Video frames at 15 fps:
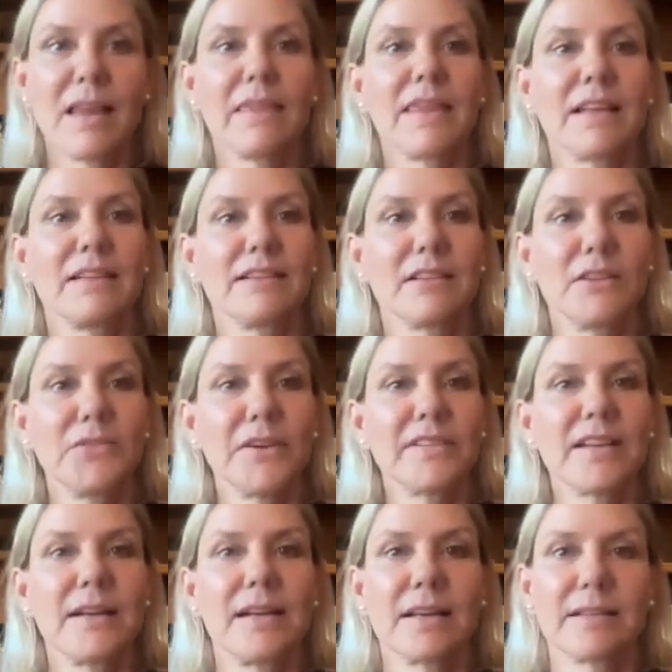that serve as
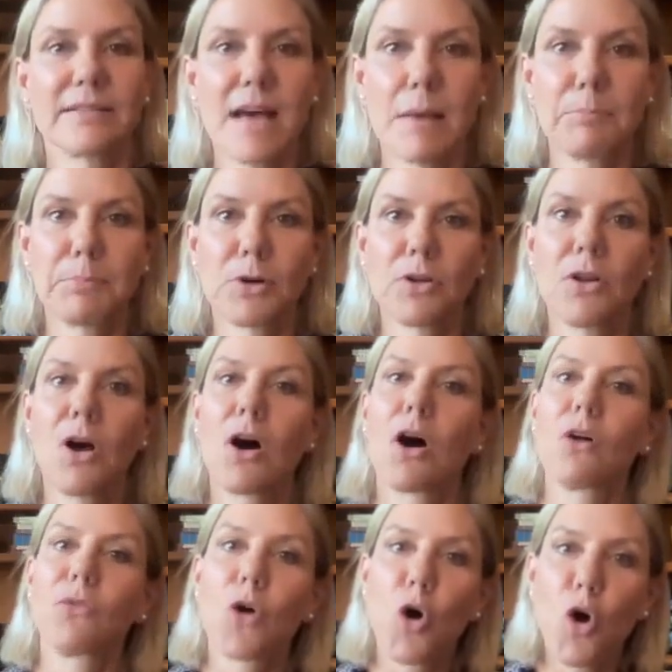an example
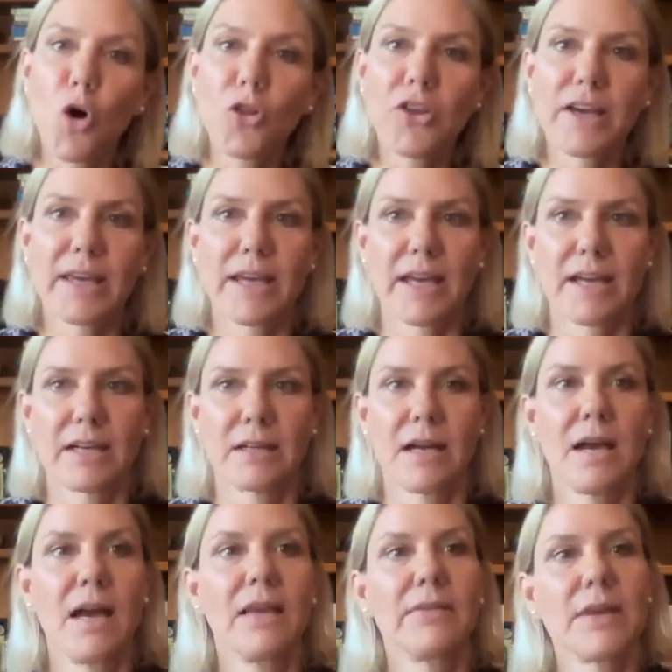of all the care